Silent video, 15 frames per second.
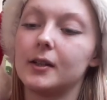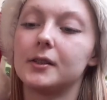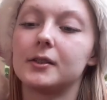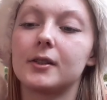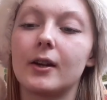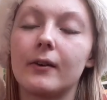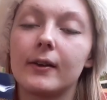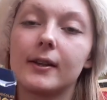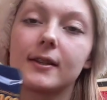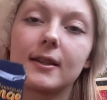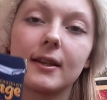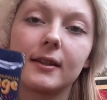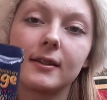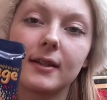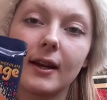So it's
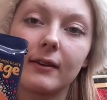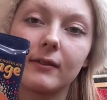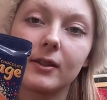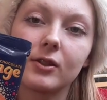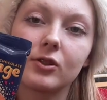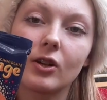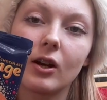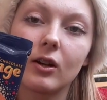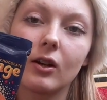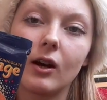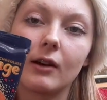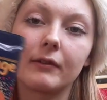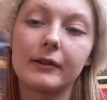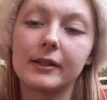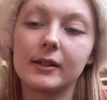this Terry's Chocolate
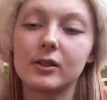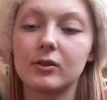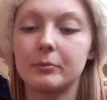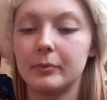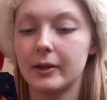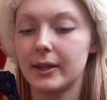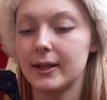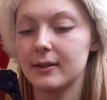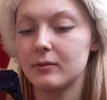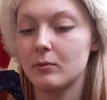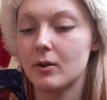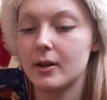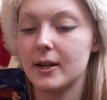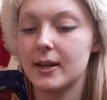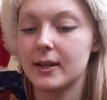Orange, but this
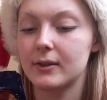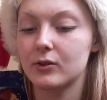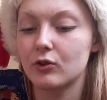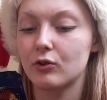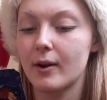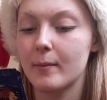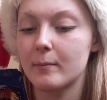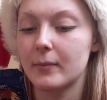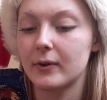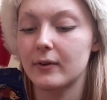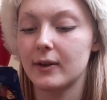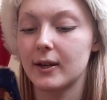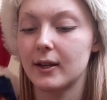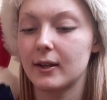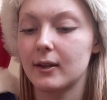one is
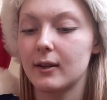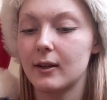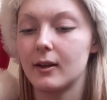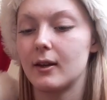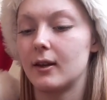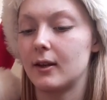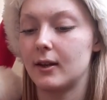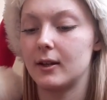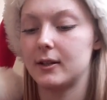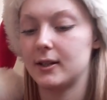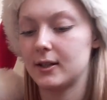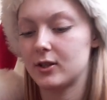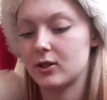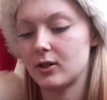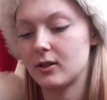cranberry
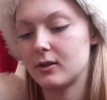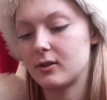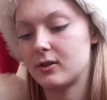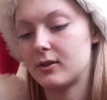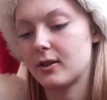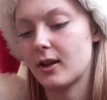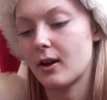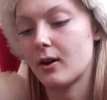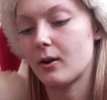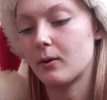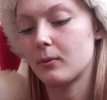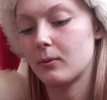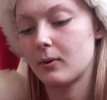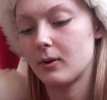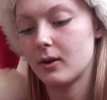edition, so